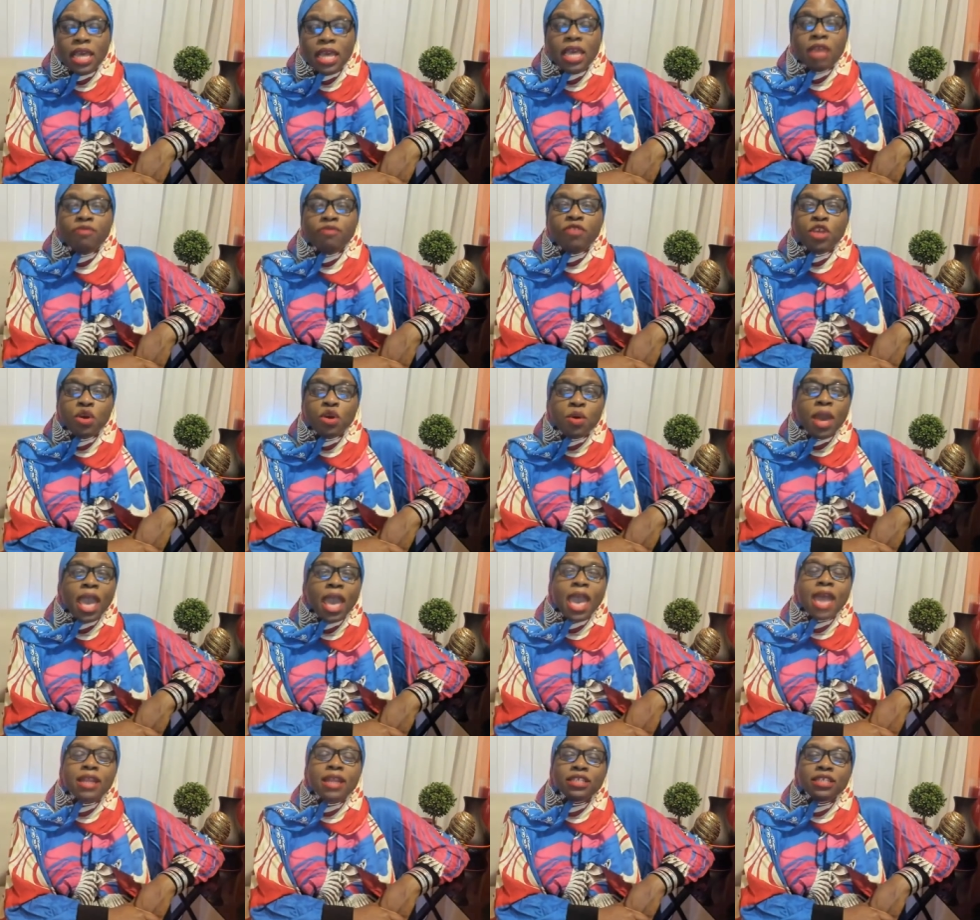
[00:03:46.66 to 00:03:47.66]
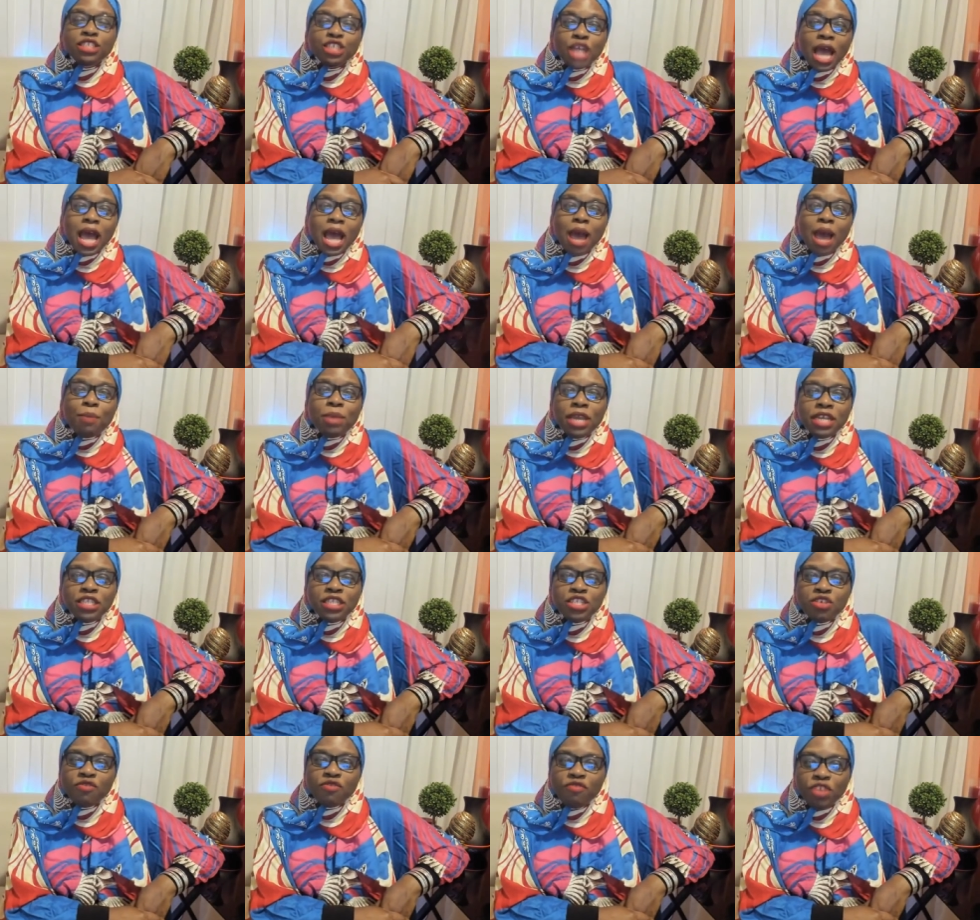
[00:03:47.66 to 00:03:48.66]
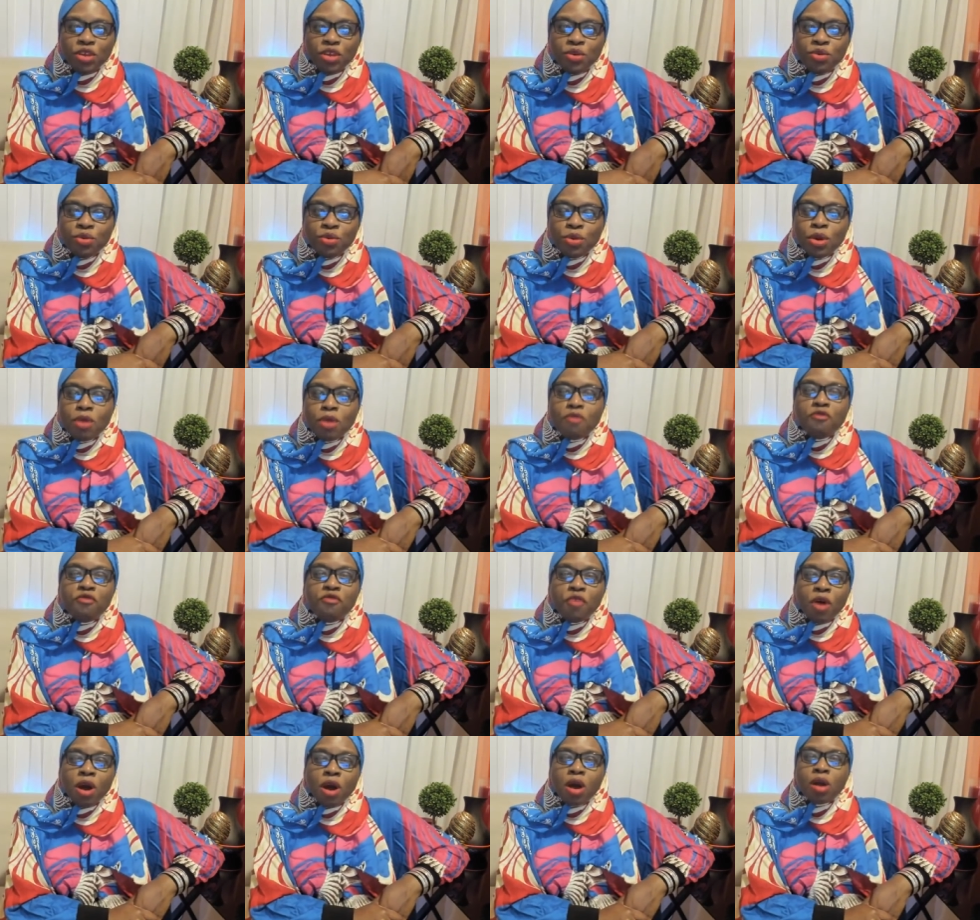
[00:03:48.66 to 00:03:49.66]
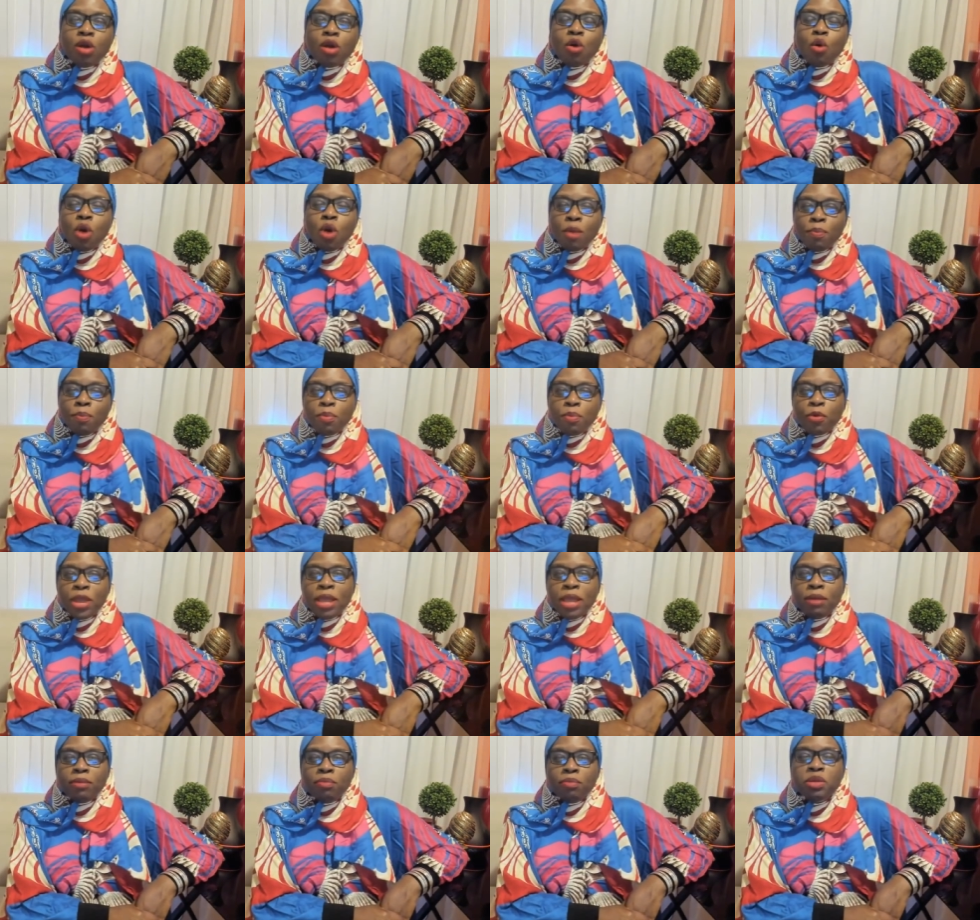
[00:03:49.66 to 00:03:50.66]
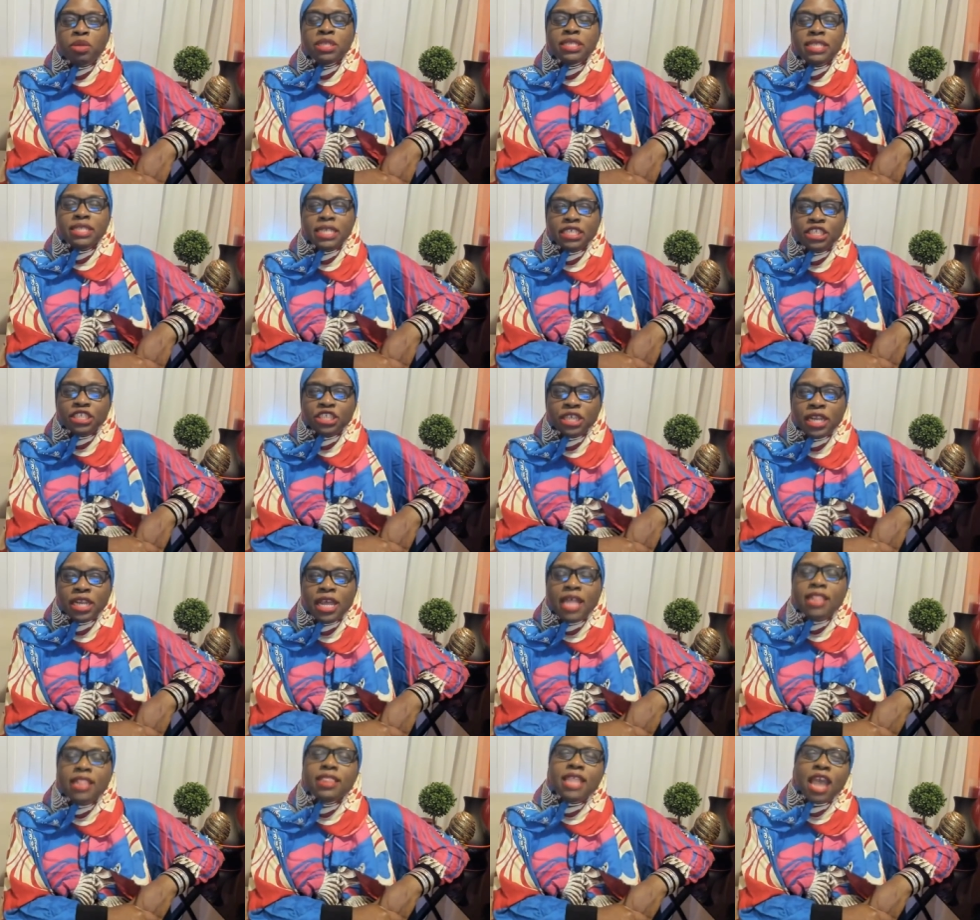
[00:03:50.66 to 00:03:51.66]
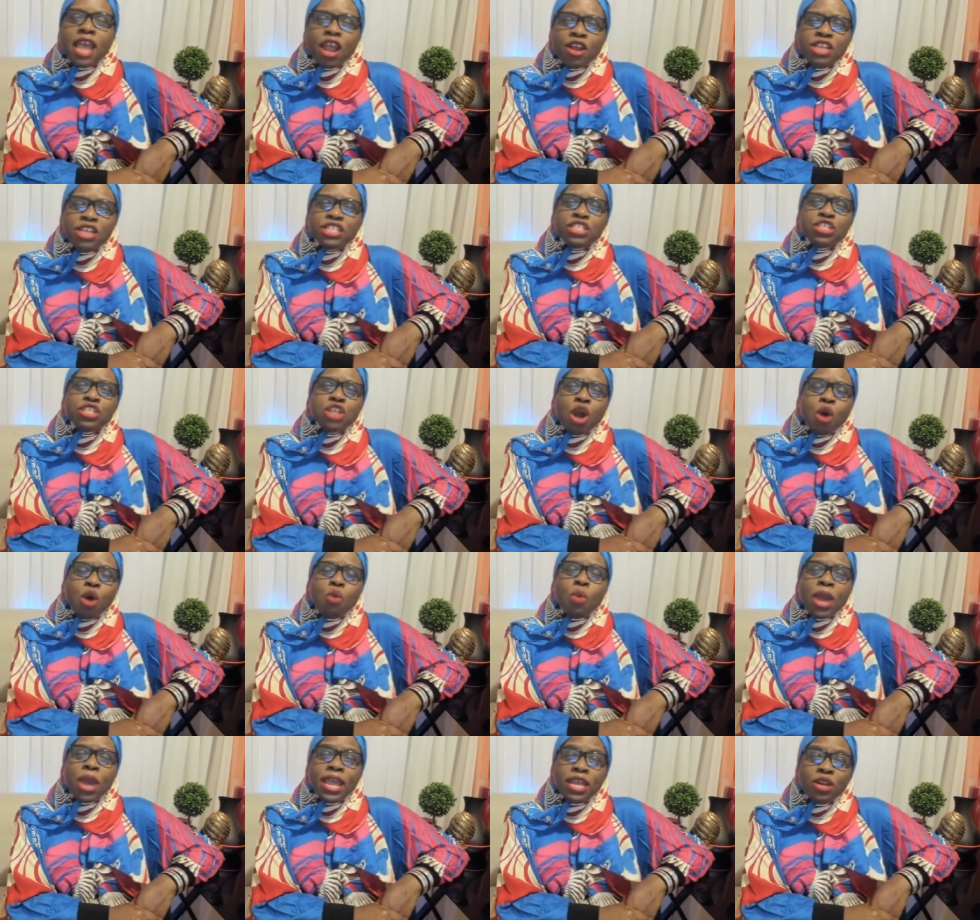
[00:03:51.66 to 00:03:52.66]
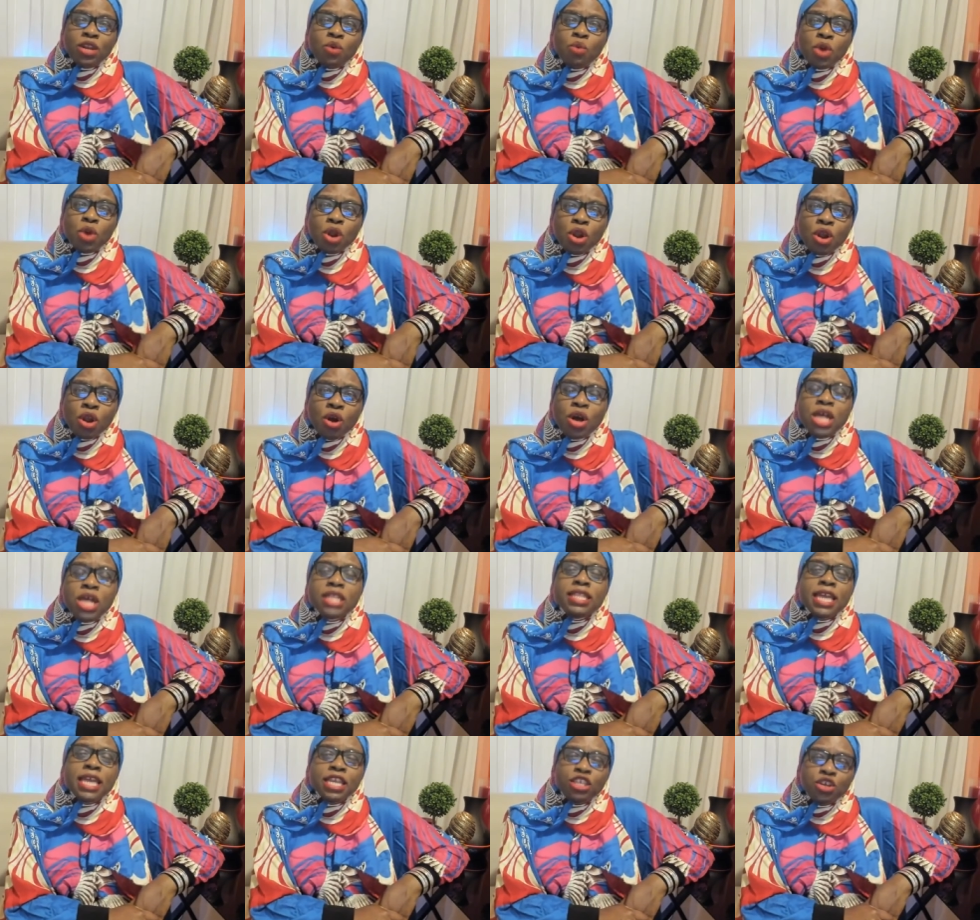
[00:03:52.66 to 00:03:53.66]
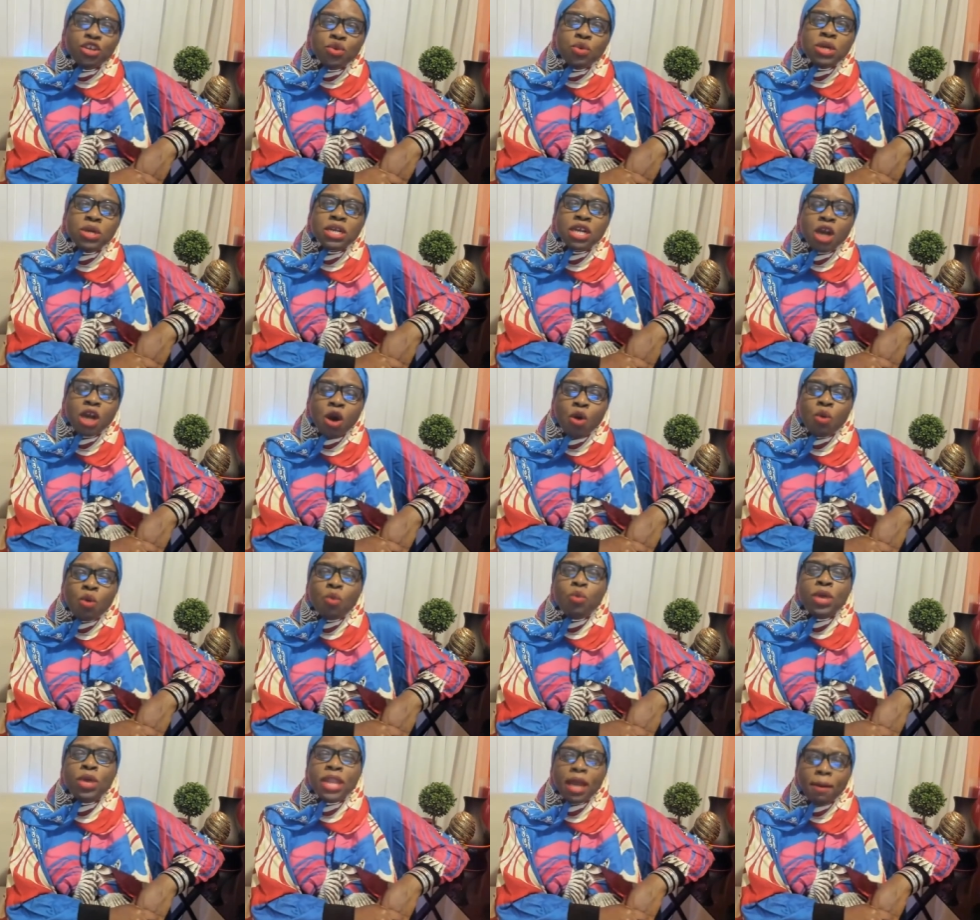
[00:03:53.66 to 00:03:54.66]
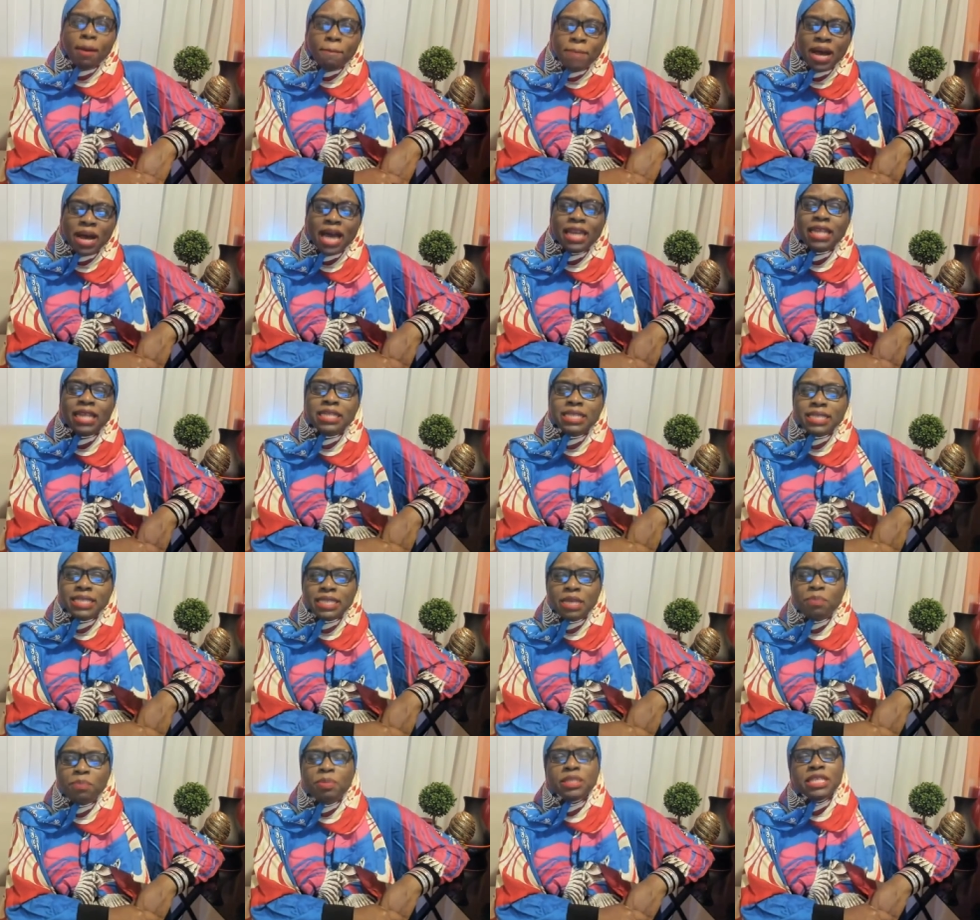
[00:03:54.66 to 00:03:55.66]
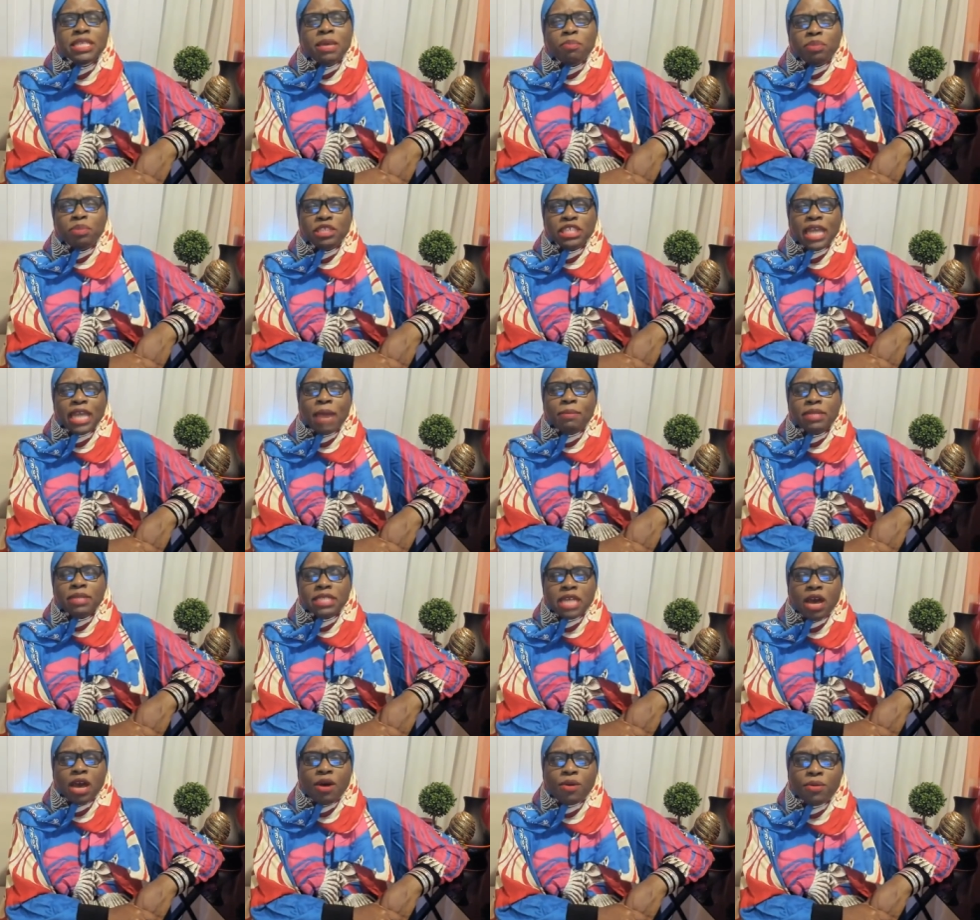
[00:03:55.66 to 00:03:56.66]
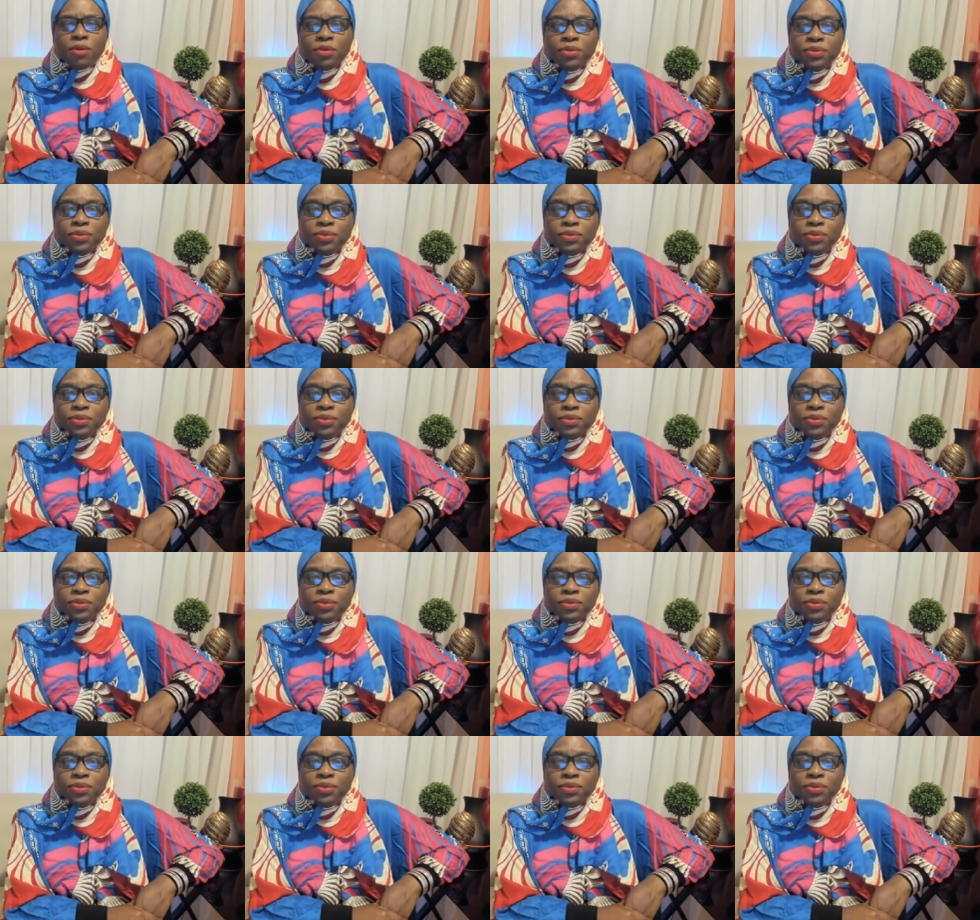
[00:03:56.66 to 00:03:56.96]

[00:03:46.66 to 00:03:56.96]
If you had a job interview for a corporate position, there is no way in the world that you would go with a bonnet, slippers, and pajamas on.